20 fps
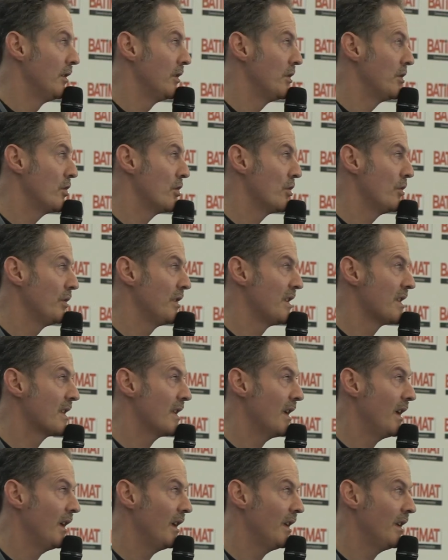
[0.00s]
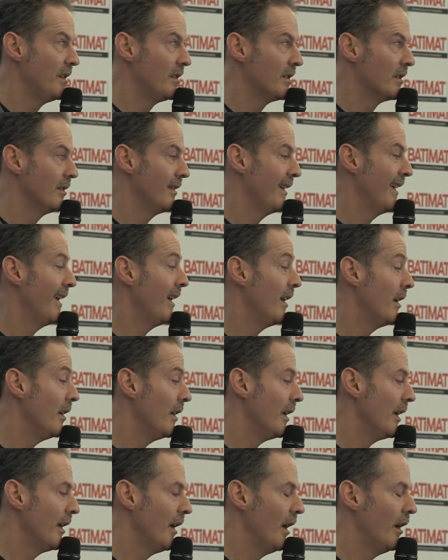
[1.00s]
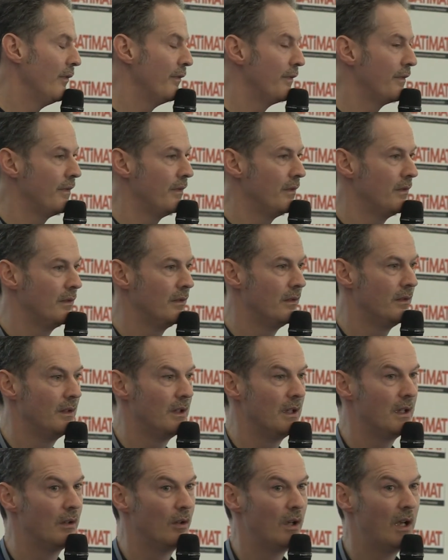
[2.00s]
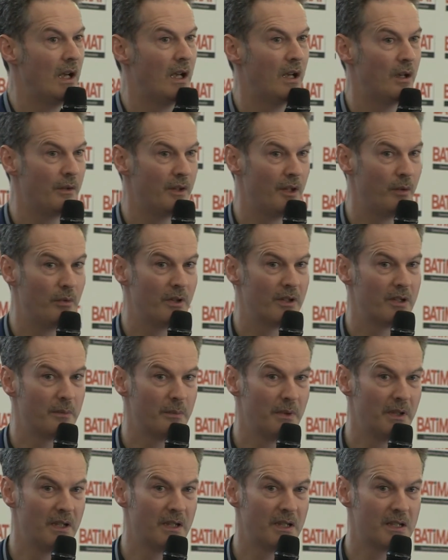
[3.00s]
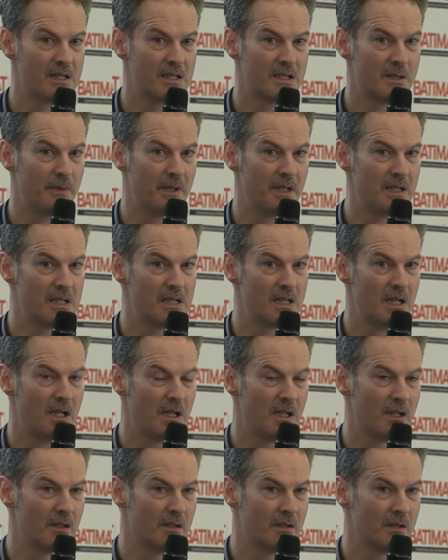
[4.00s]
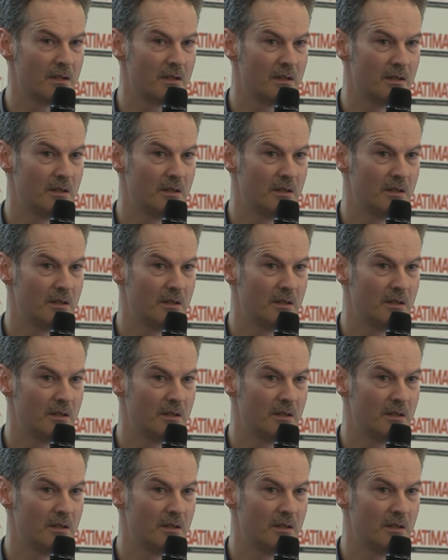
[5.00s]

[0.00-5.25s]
to decide early enough how they want the buildings to be designed.